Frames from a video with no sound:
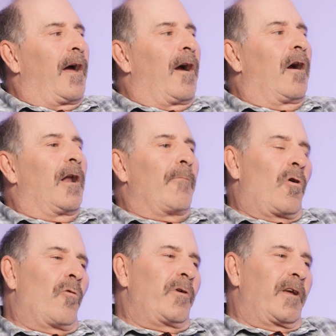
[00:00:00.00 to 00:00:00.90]
are, and I'm
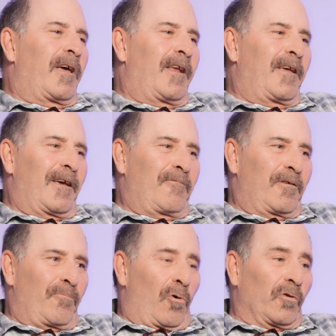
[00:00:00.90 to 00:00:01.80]
hoping to get a gig
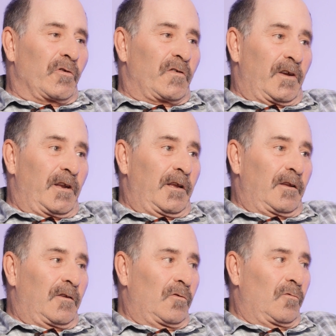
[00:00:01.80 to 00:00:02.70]
with Boulder
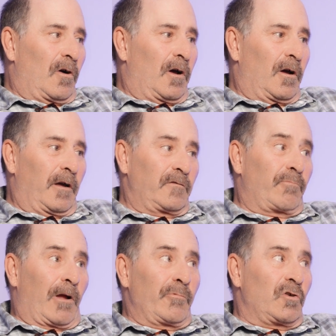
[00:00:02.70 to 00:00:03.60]
City to,
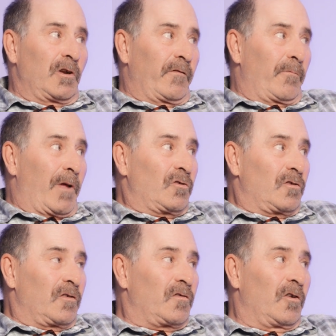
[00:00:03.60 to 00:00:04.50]
probably shouldn't even
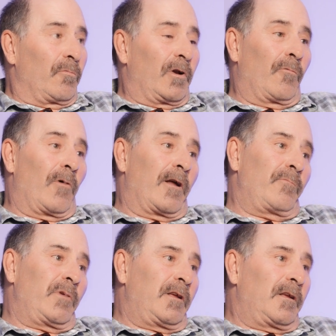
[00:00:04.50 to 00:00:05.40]
mention this here, but I want to
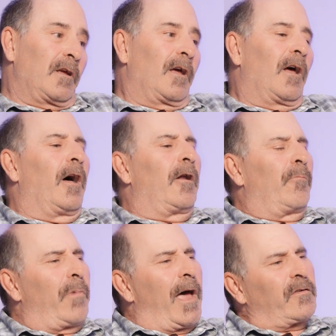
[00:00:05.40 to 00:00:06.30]
be an
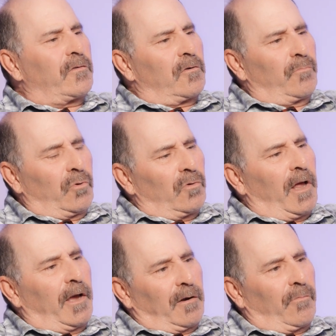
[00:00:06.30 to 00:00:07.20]
ambassador to
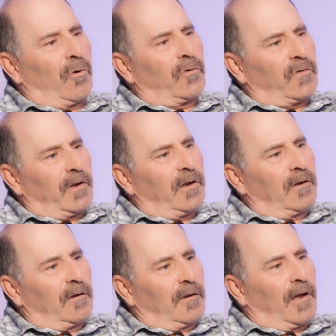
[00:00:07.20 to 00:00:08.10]
Bootleg in Boulder City.
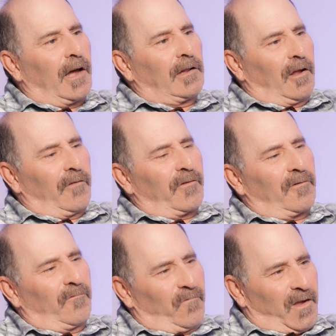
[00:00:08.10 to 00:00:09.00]
I love
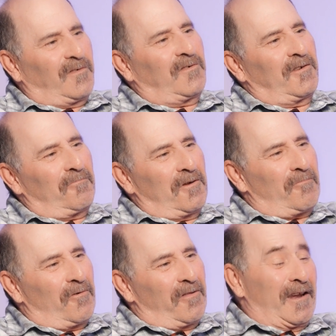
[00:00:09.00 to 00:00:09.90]
convincing
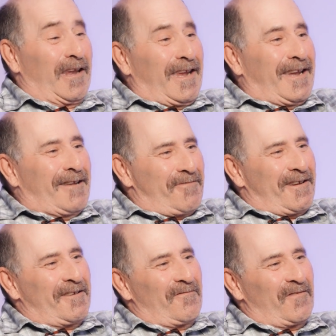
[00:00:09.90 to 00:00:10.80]
people that need to be
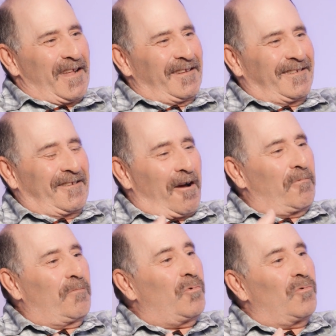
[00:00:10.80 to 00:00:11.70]
convinced,
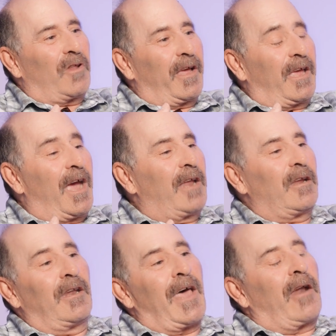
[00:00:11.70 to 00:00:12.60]
come to Bootleg
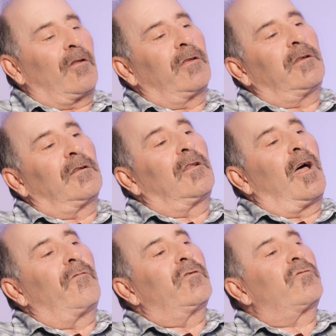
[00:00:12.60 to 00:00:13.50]
Canyon. Not only you'll
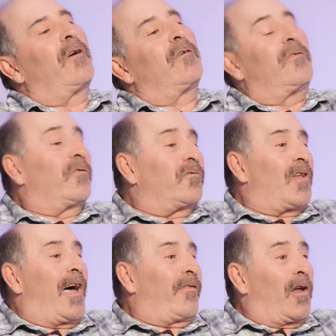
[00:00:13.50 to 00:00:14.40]
love the trails, it's
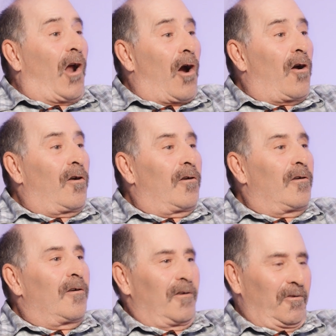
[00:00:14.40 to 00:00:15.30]
not that hard,
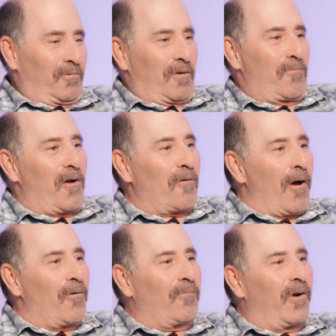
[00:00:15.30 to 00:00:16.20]
you'll be a better
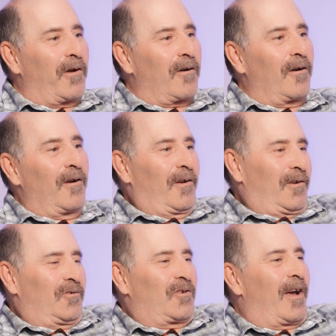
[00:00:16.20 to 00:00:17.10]
mountain biker.
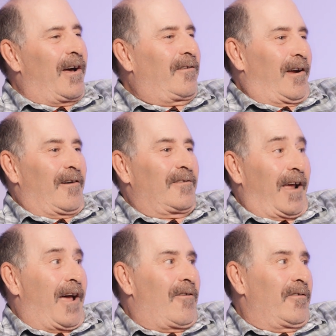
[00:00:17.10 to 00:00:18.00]
Check out our
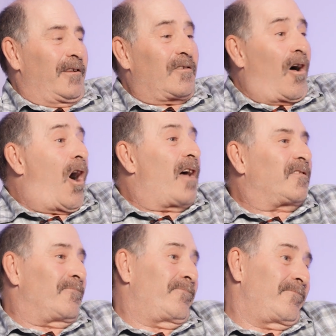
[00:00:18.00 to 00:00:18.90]
town, it's awesome.